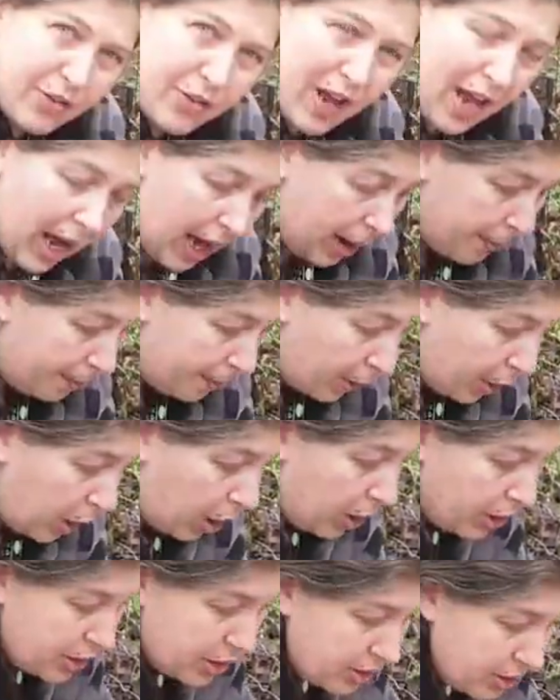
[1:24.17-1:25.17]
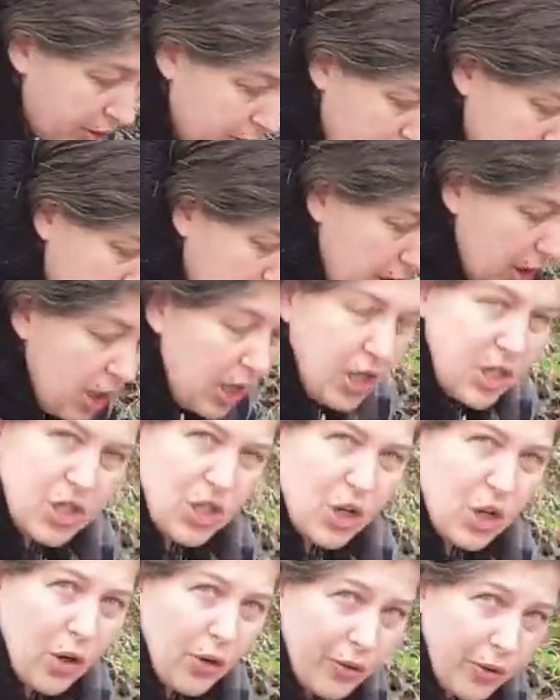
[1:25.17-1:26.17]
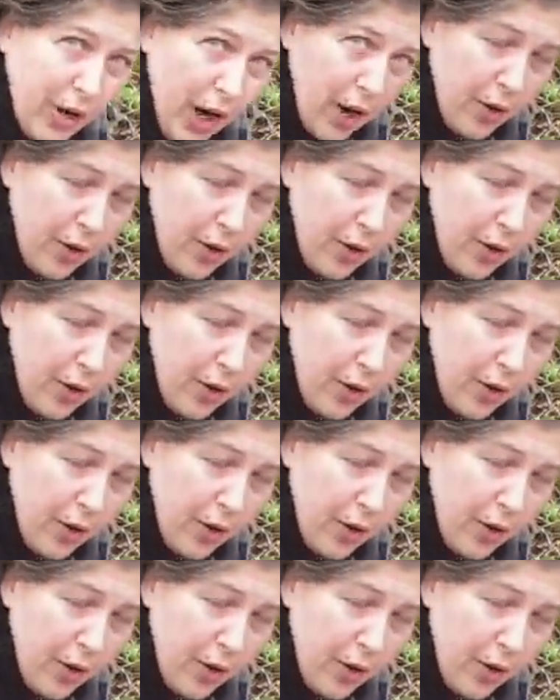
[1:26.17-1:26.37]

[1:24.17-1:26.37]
of cardboard to cover